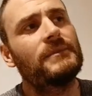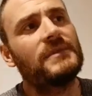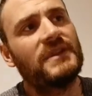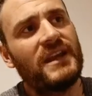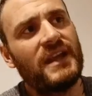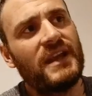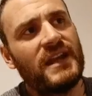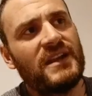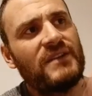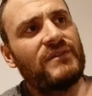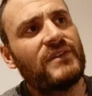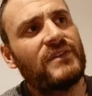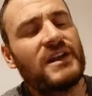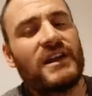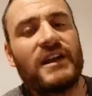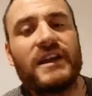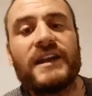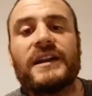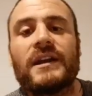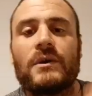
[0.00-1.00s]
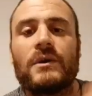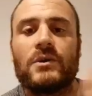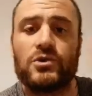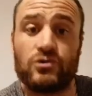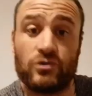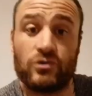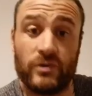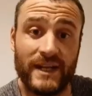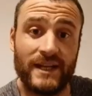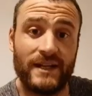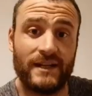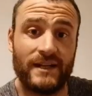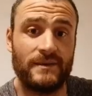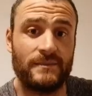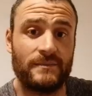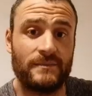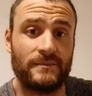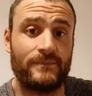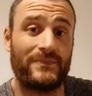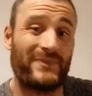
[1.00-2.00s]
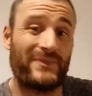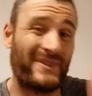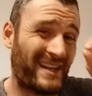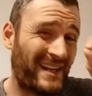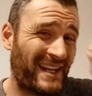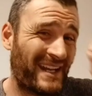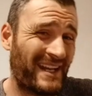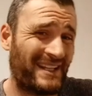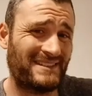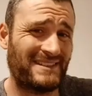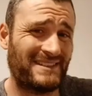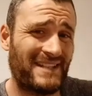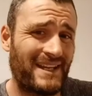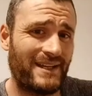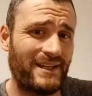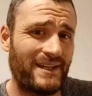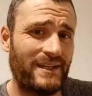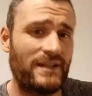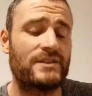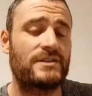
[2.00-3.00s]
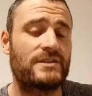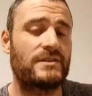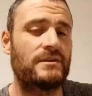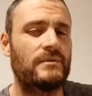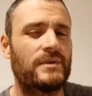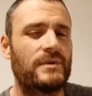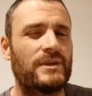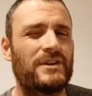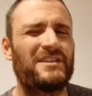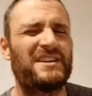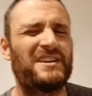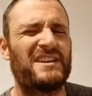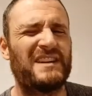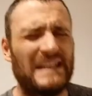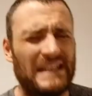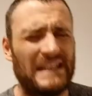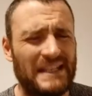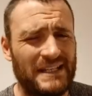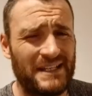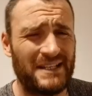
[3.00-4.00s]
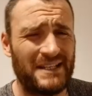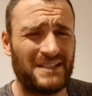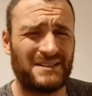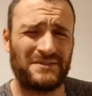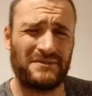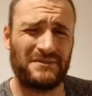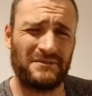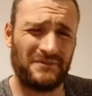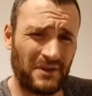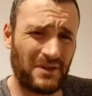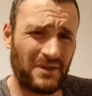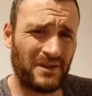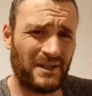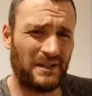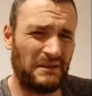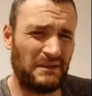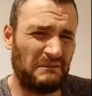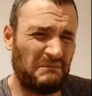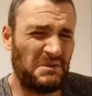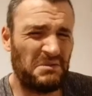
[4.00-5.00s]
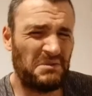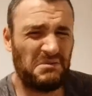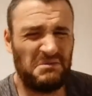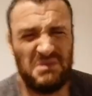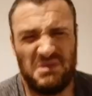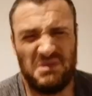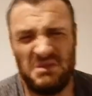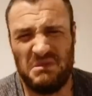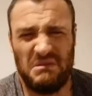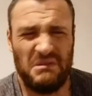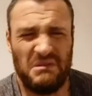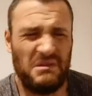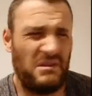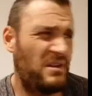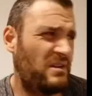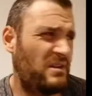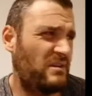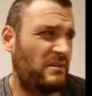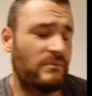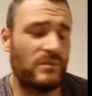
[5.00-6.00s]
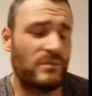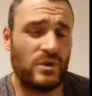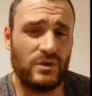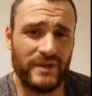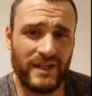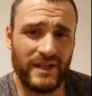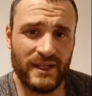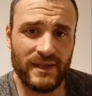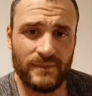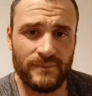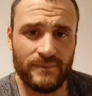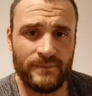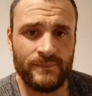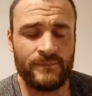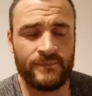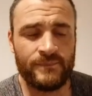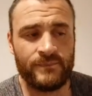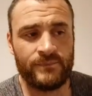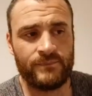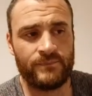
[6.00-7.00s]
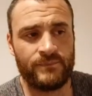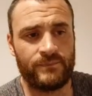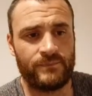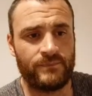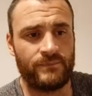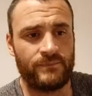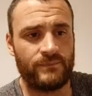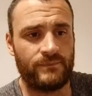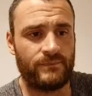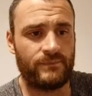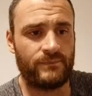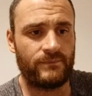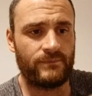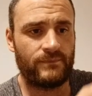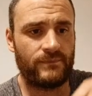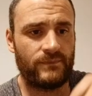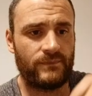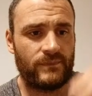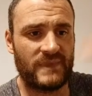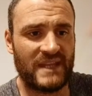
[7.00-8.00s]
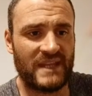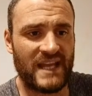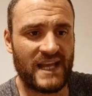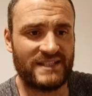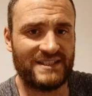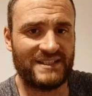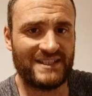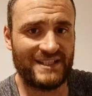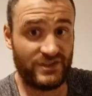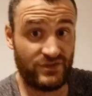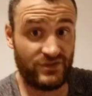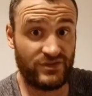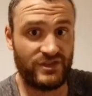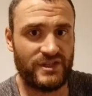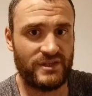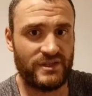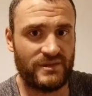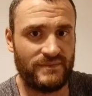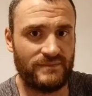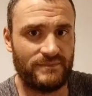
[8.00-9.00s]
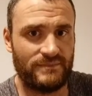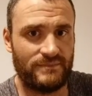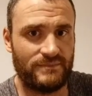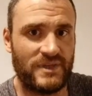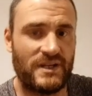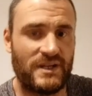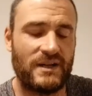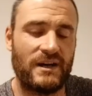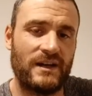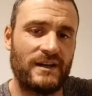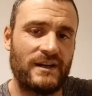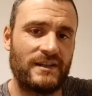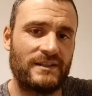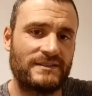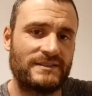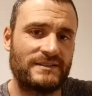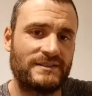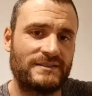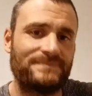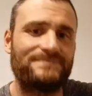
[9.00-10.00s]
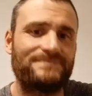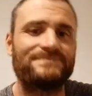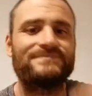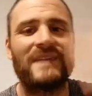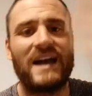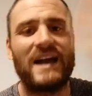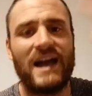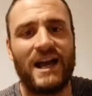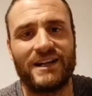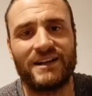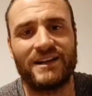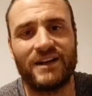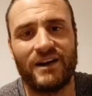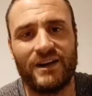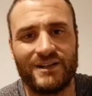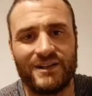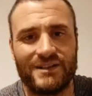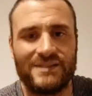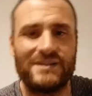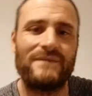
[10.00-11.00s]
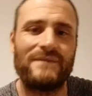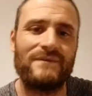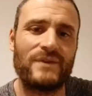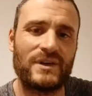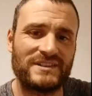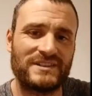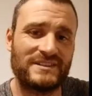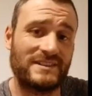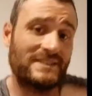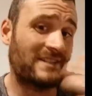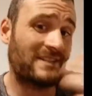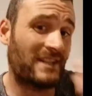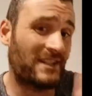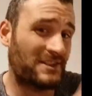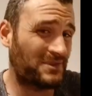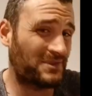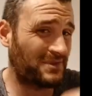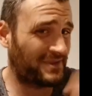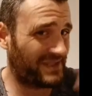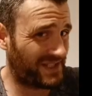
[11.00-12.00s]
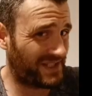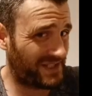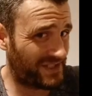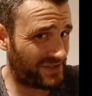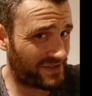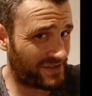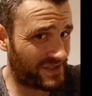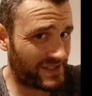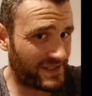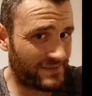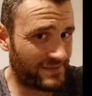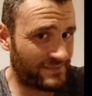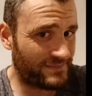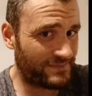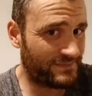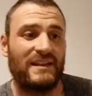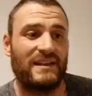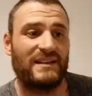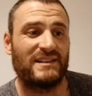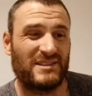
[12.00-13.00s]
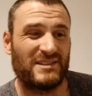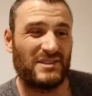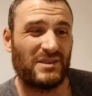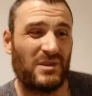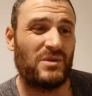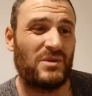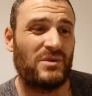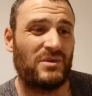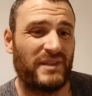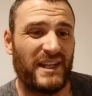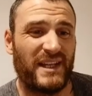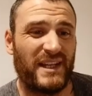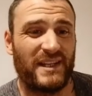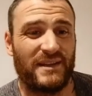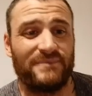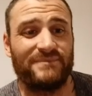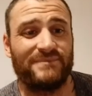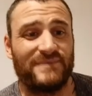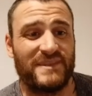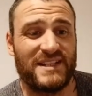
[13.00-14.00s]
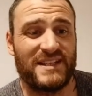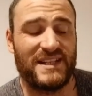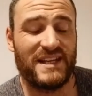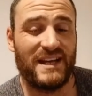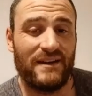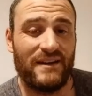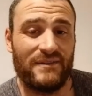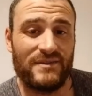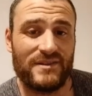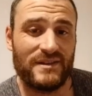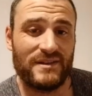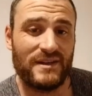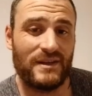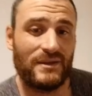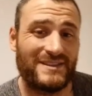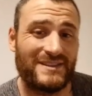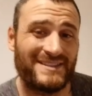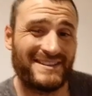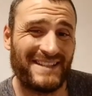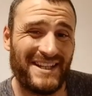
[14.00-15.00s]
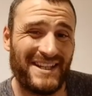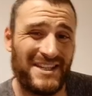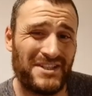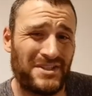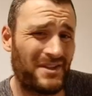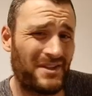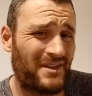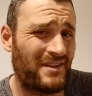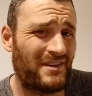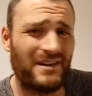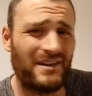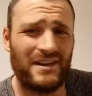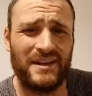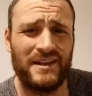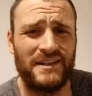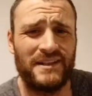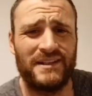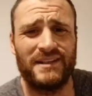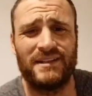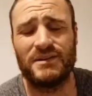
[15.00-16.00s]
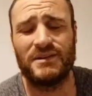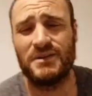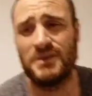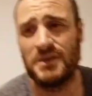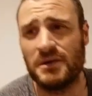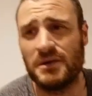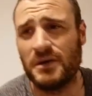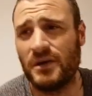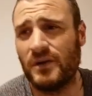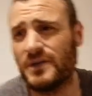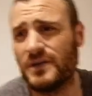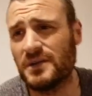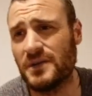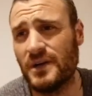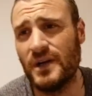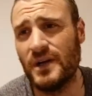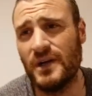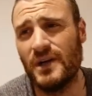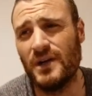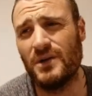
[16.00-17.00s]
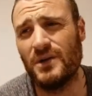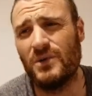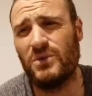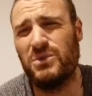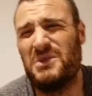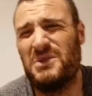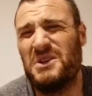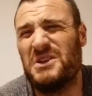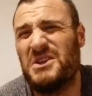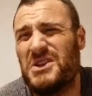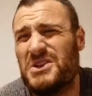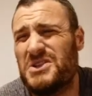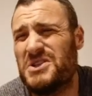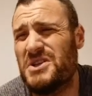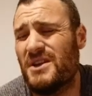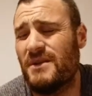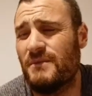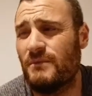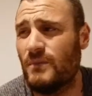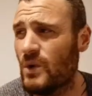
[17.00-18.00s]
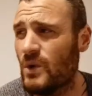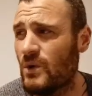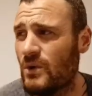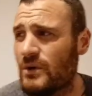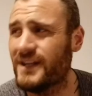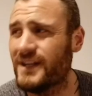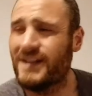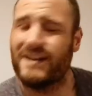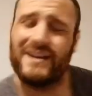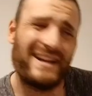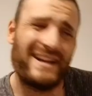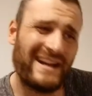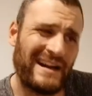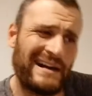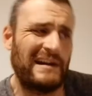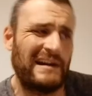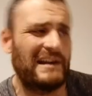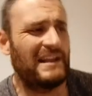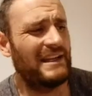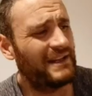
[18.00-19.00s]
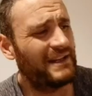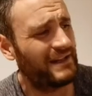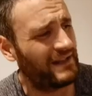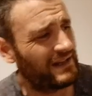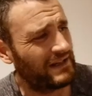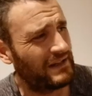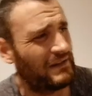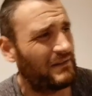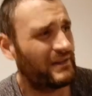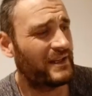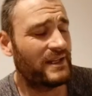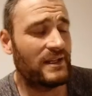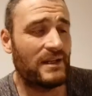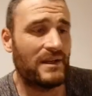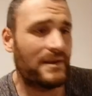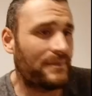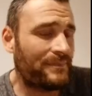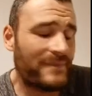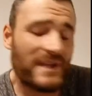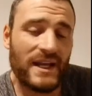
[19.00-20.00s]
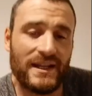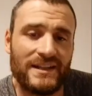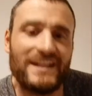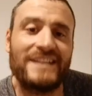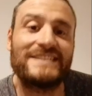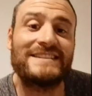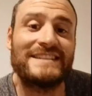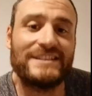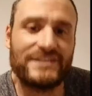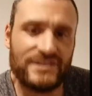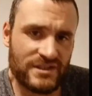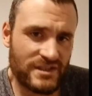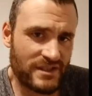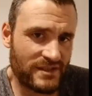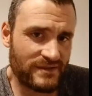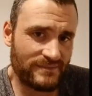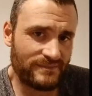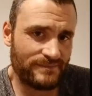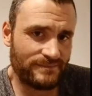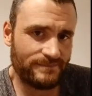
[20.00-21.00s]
Think of a night out drinking the next day. Do you know when you're needy as fuck and you're moody? That's estrogen, because alcohol converts testosterone to estrogen. So yeah, the day after an old session, you're lying there hungover, whinging and moaning and narky and angry. Yeah, that's estrogen.